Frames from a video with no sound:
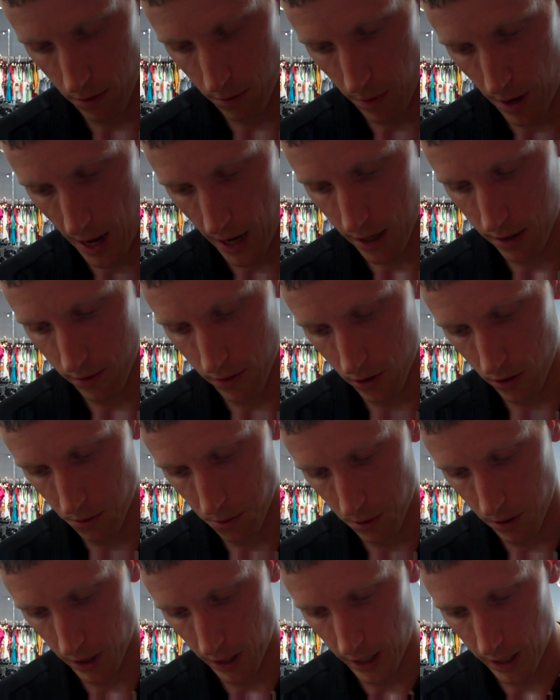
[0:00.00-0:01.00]
the back of the
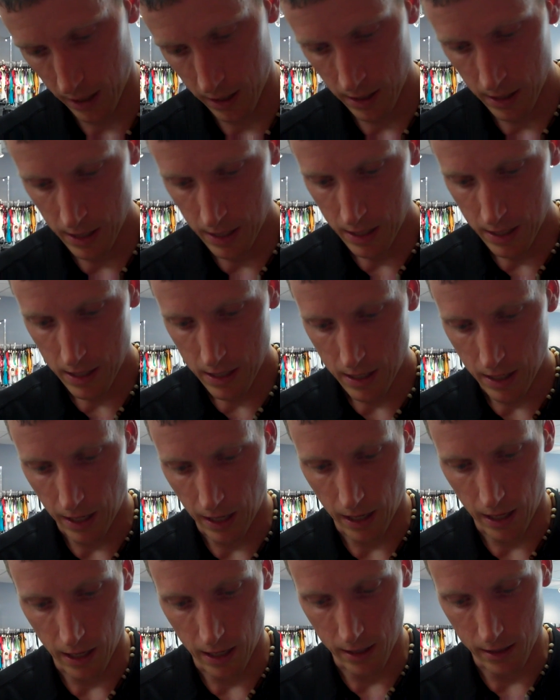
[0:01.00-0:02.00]
lower leg.
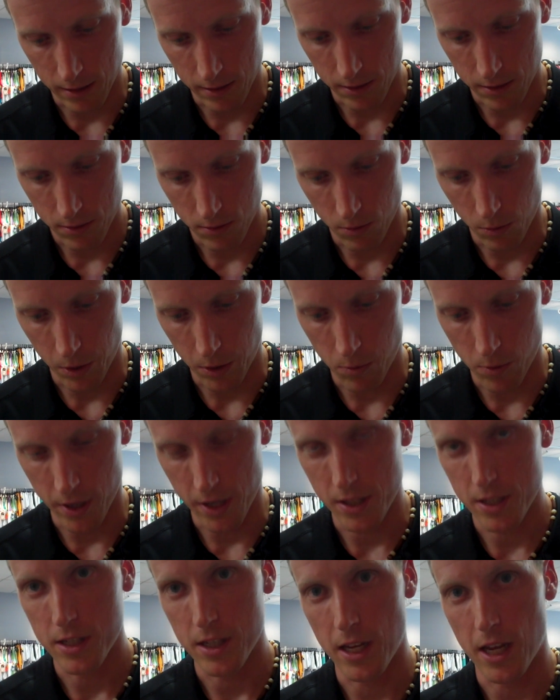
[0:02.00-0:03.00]
And we
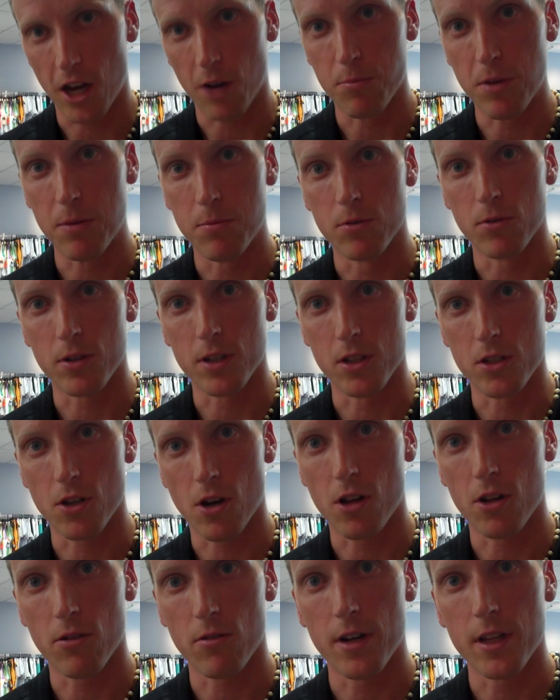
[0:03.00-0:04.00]
want to see how people can
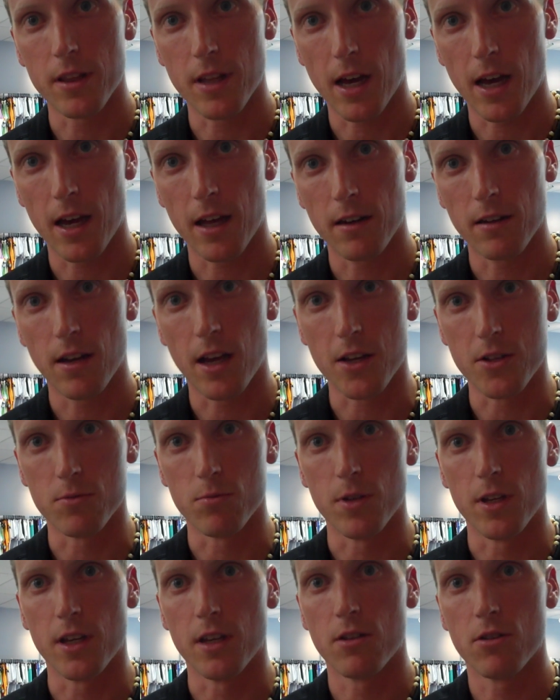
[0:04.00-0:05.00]
tolerate that
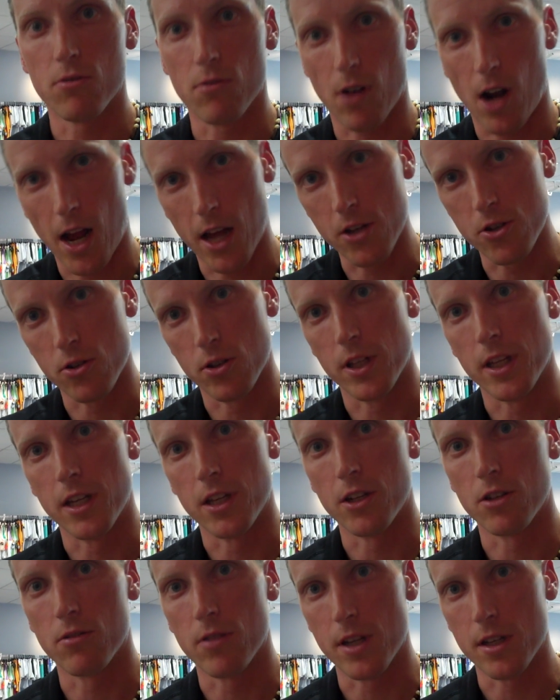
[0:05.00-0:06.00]
as we gradually
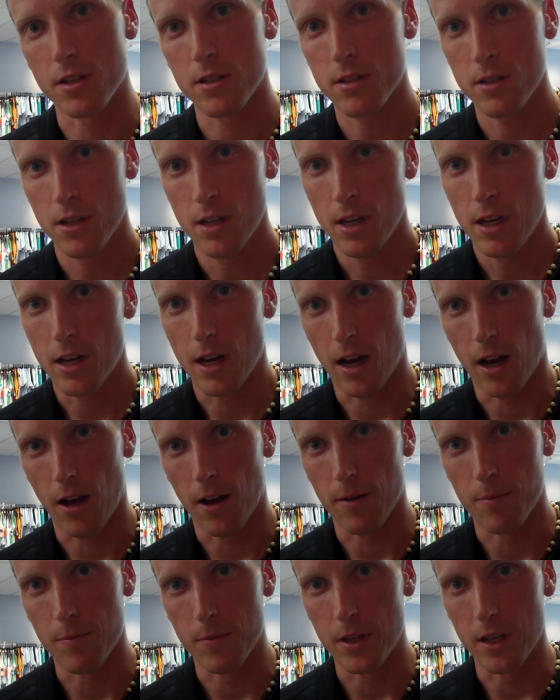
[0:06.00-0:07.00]
increase
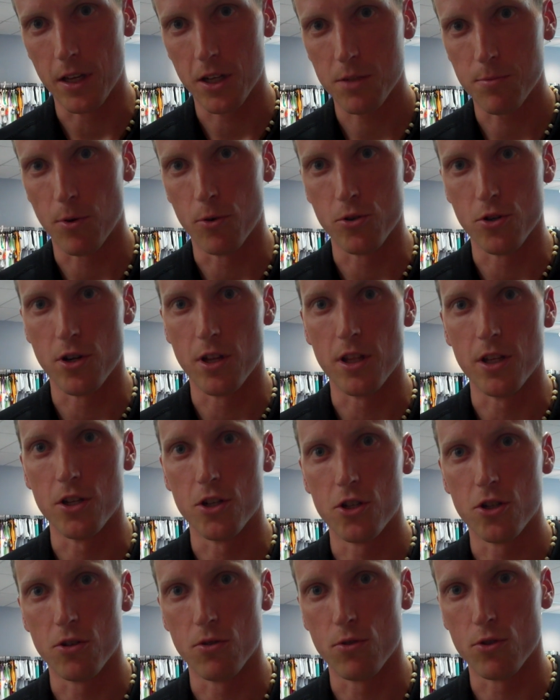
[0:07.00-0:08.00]
the exposure to these
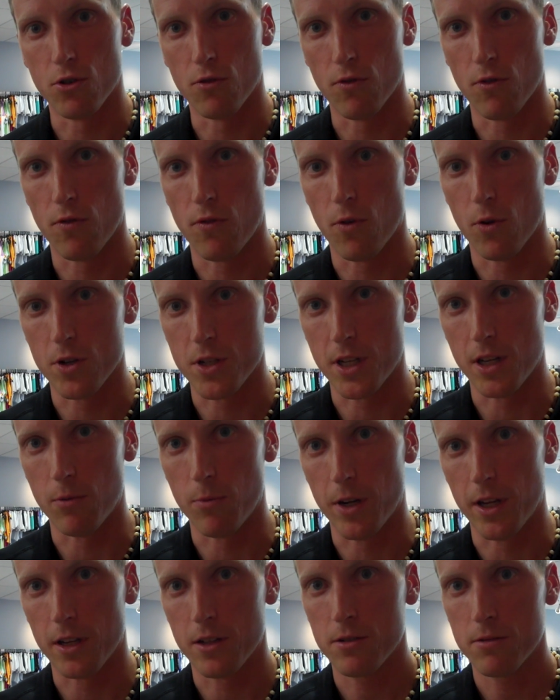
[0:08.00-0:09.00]
shoes over 14
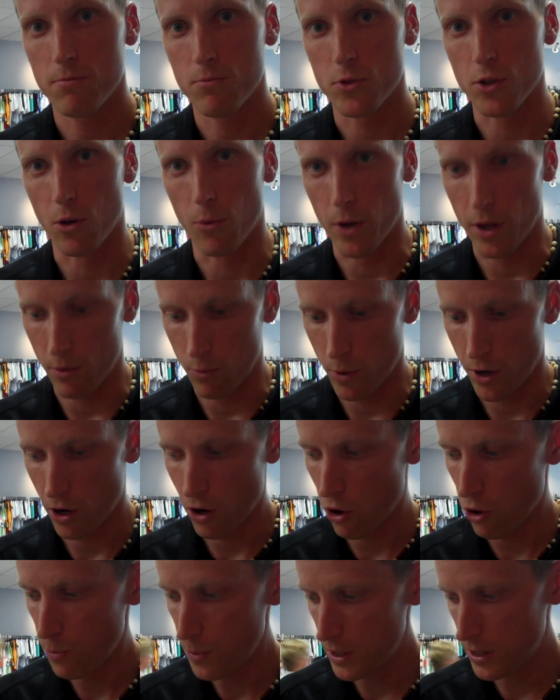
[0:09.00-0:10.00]
weeks. So we're
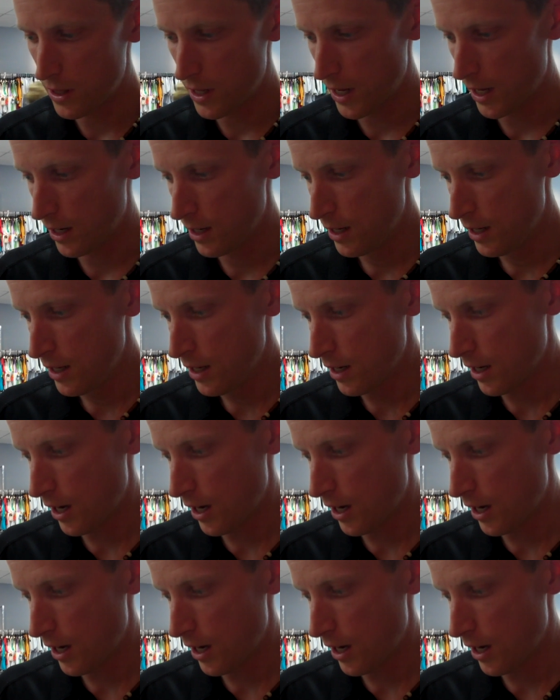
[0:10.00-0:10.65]
hoping that